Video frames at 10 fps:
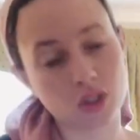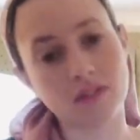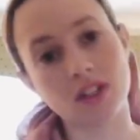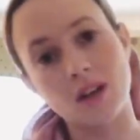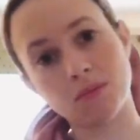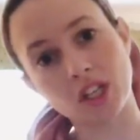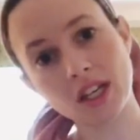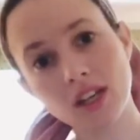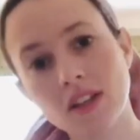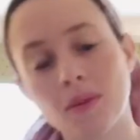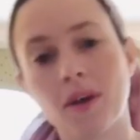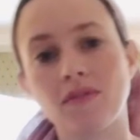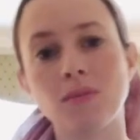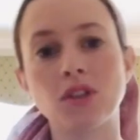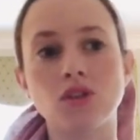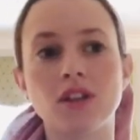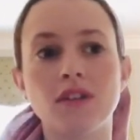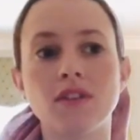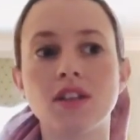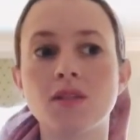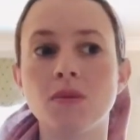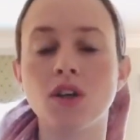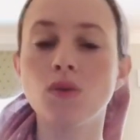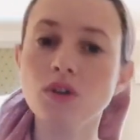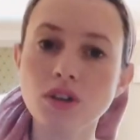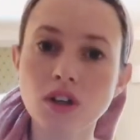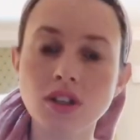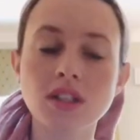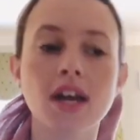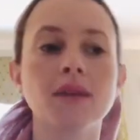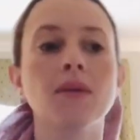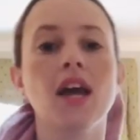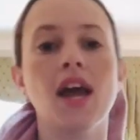So I have to come check in on them. I have to make sure that everything's being ordered on time.